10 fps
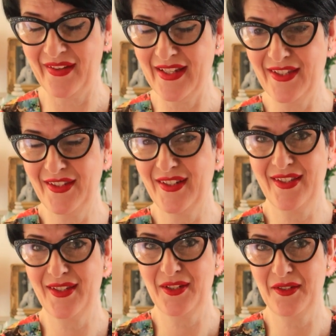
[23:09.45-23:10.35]
It's
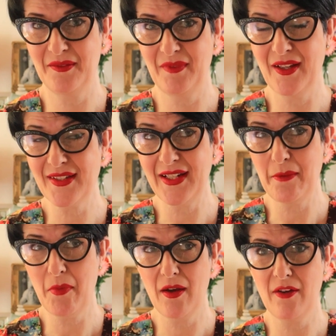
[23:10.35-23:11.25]
just utterly
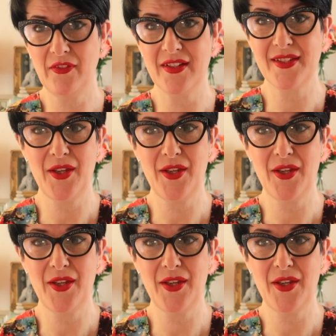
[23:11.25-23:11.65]
marvellous.